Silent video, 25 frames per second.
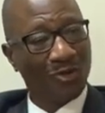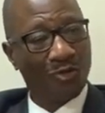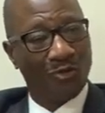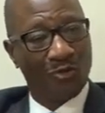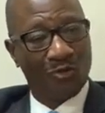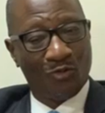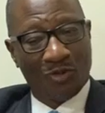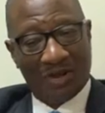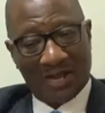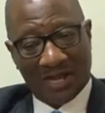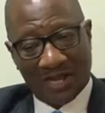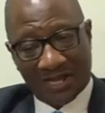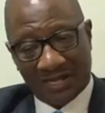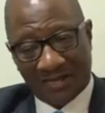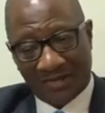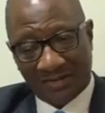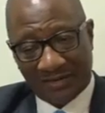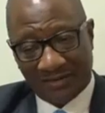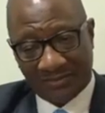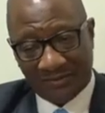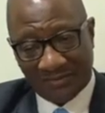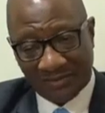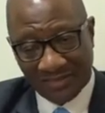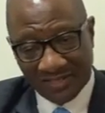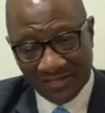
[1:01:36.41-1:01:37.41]
who
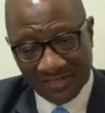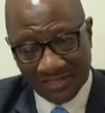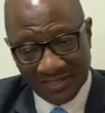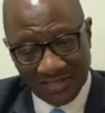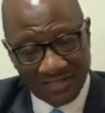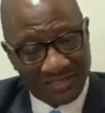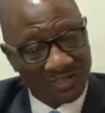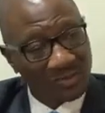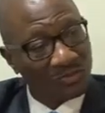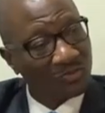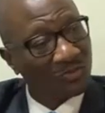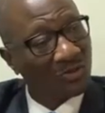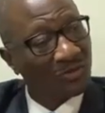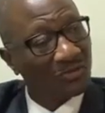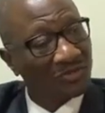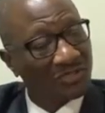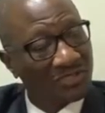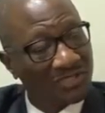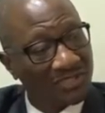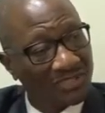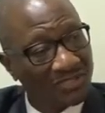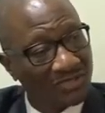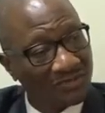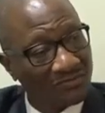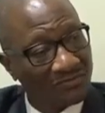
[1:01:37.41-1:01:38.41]
can lead a small
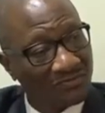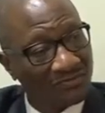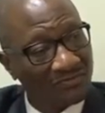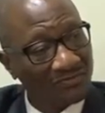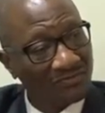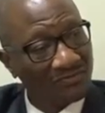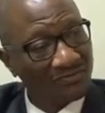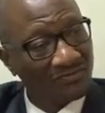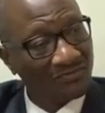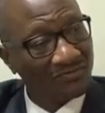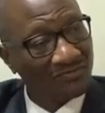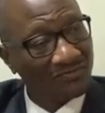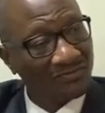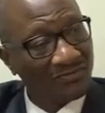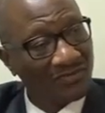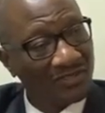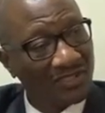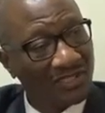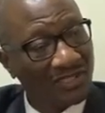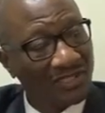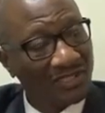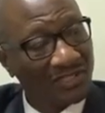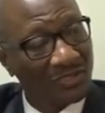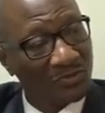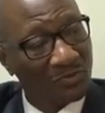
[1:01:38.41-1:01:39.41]
team
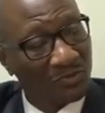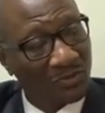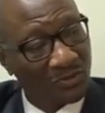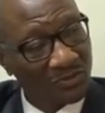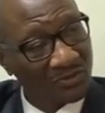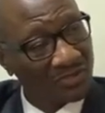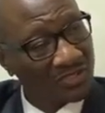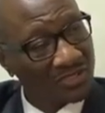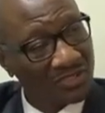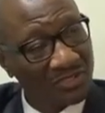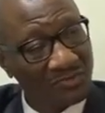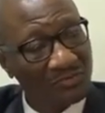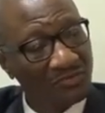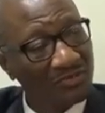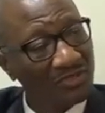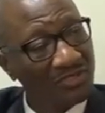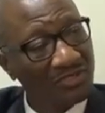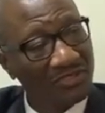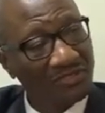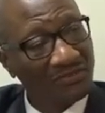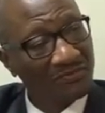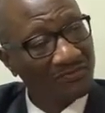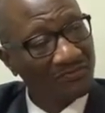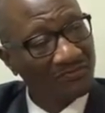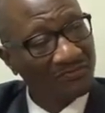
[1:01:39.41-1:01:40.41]

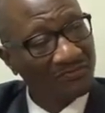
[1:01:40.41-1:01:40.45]
responsibly,